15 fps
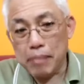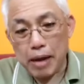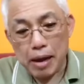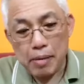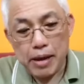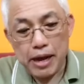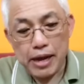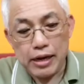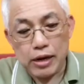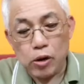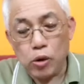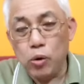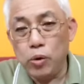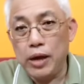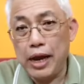Maybe in
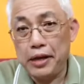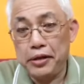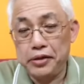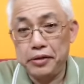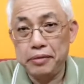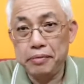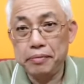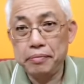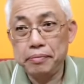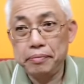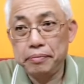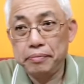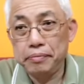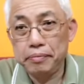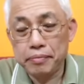the old days,
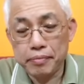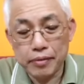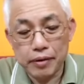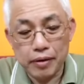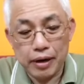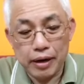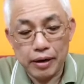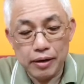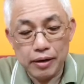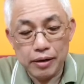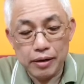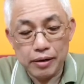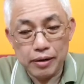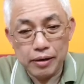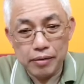like
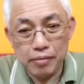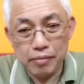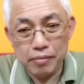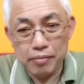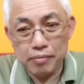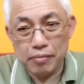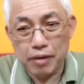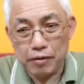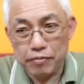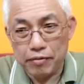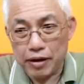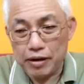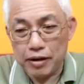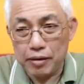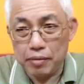my
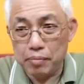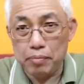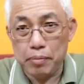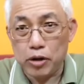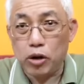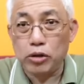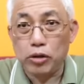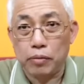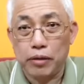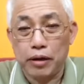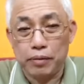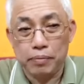father, because of